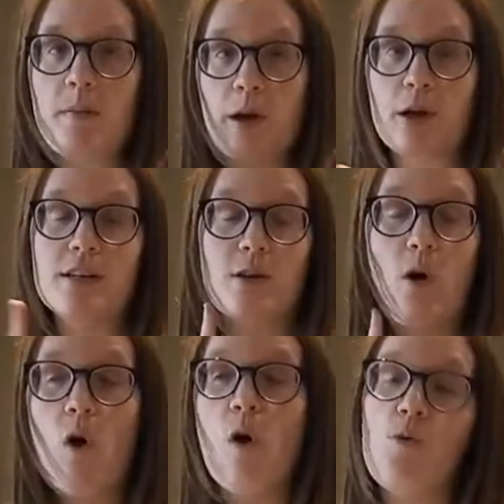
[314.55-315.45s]
butter is
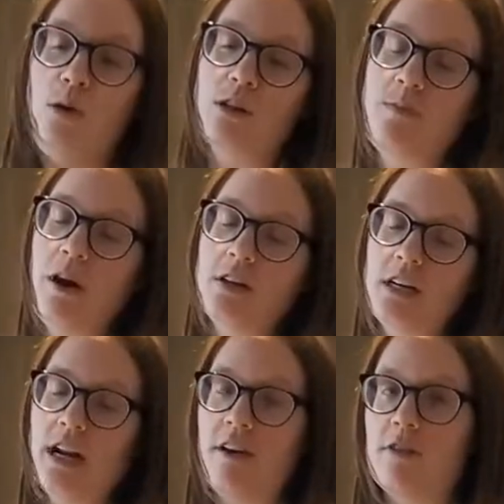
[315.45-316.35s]
almost
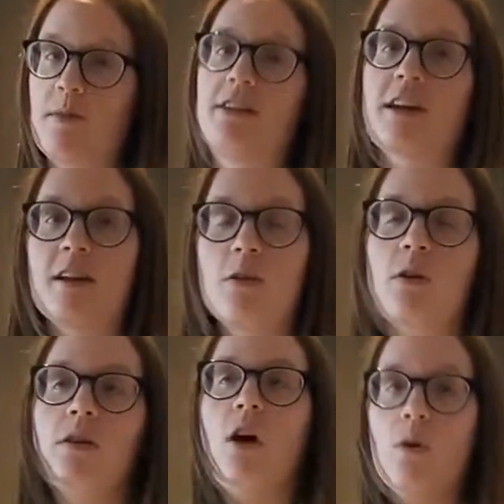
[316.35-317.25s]
melted after about 10,
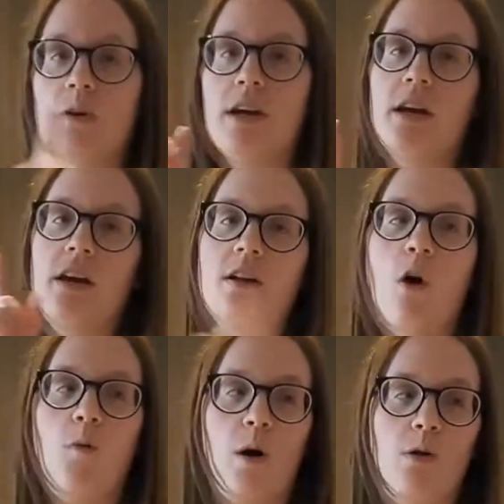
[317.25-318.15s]
or no,
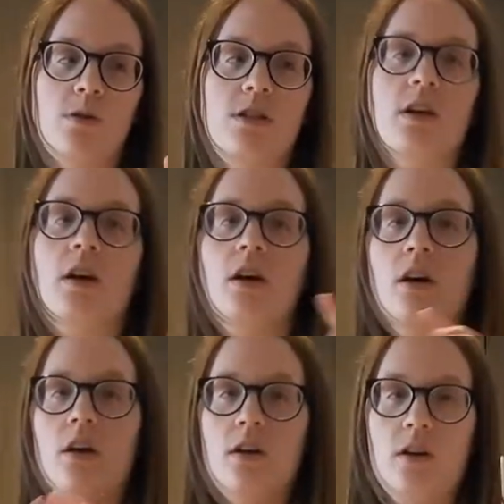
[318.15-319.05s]
almost
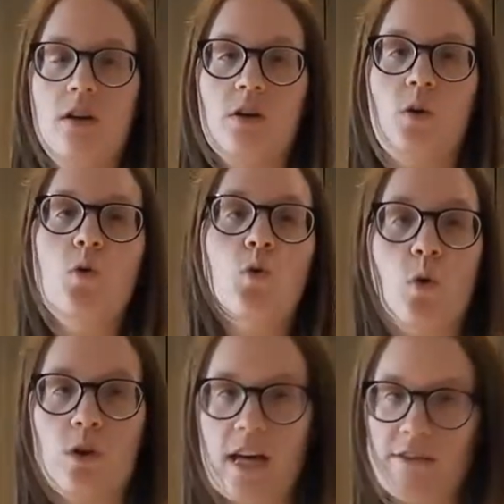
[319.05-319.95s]

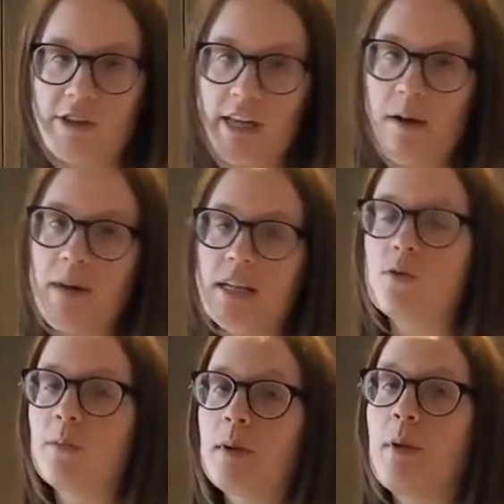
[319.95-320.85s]
cooled after 10 minutes.
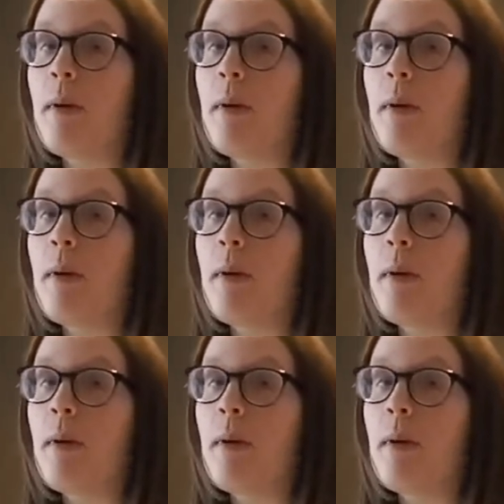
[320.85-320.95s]
So I'm gonna put